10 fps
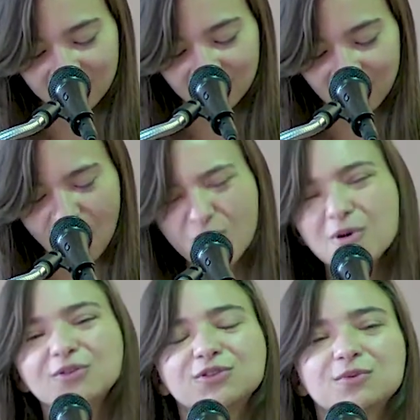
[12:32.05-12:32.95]

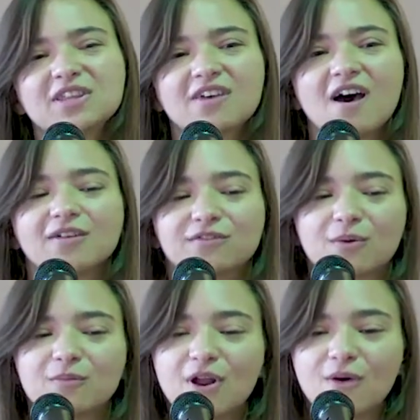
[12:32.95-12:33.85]
Almost we thought
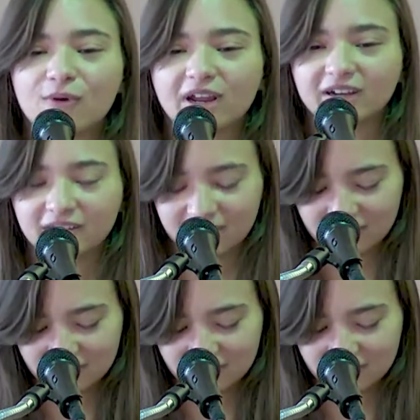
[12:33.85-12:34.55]
from nowhere,